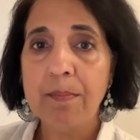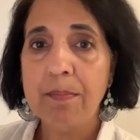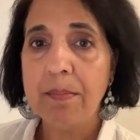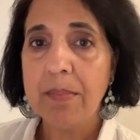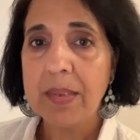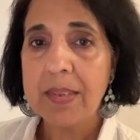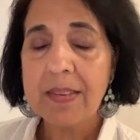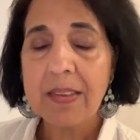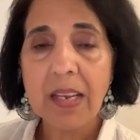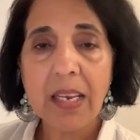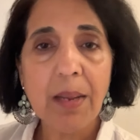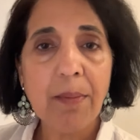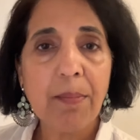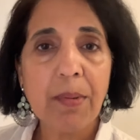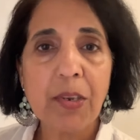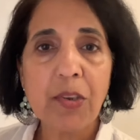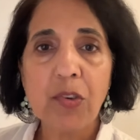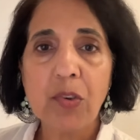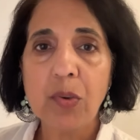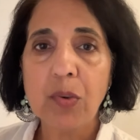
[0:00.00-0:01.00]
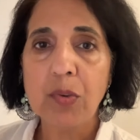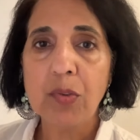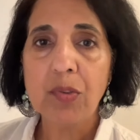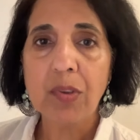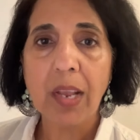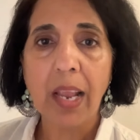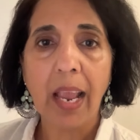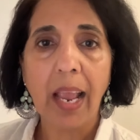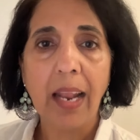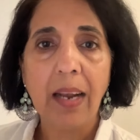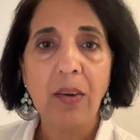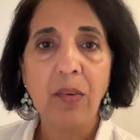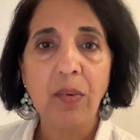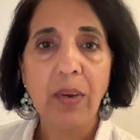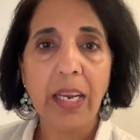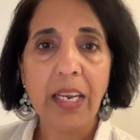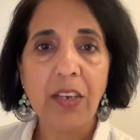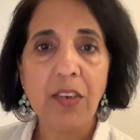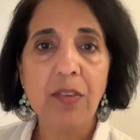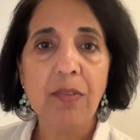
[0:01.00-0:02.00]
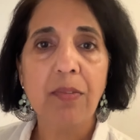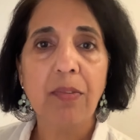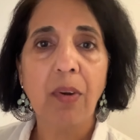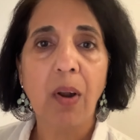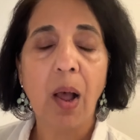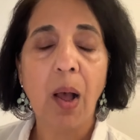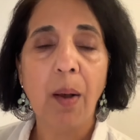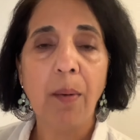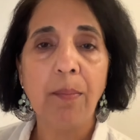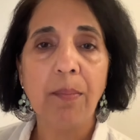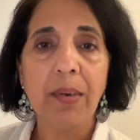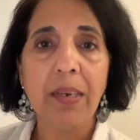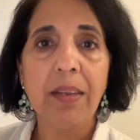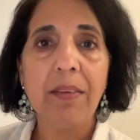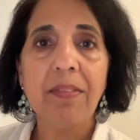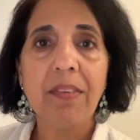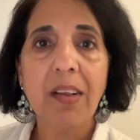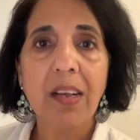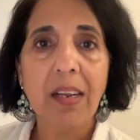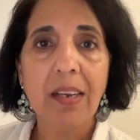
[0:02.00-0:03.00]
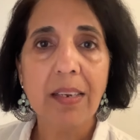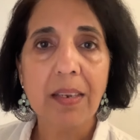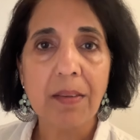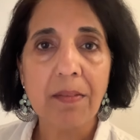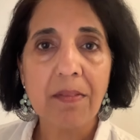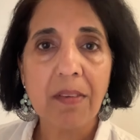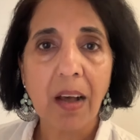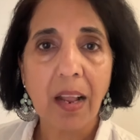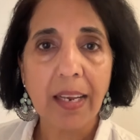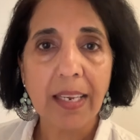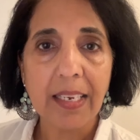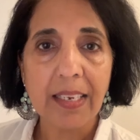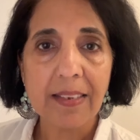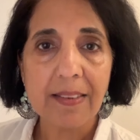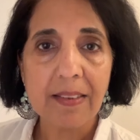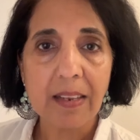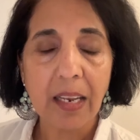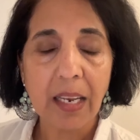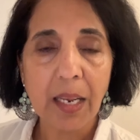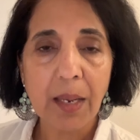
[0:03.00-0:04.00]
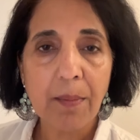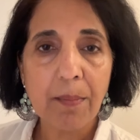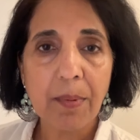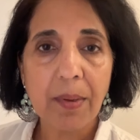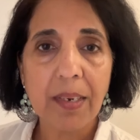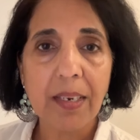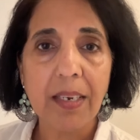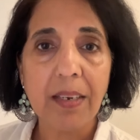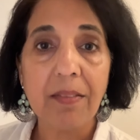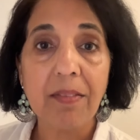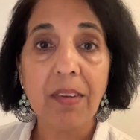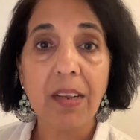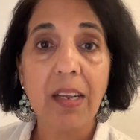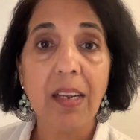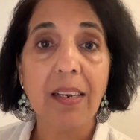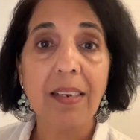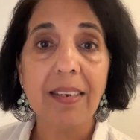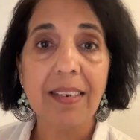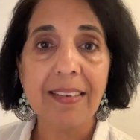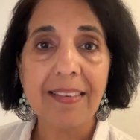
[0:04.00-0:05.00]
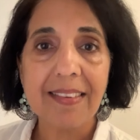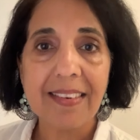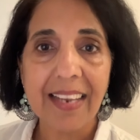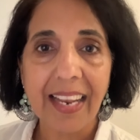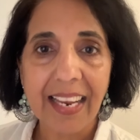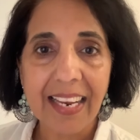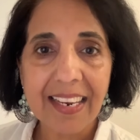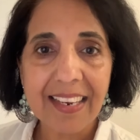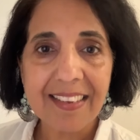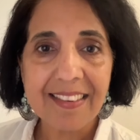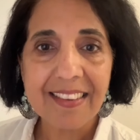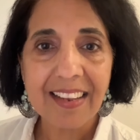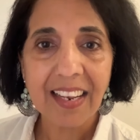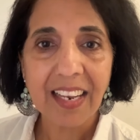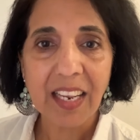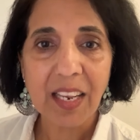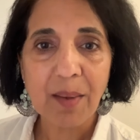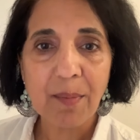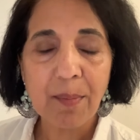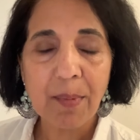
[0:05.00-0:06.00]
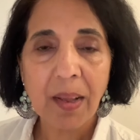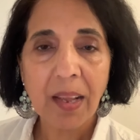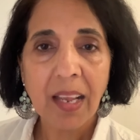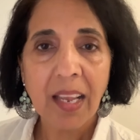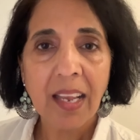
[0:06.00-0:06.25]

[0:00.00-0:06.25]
Sleep issues can range from difficulty falling asleep, difficulty staying asleep.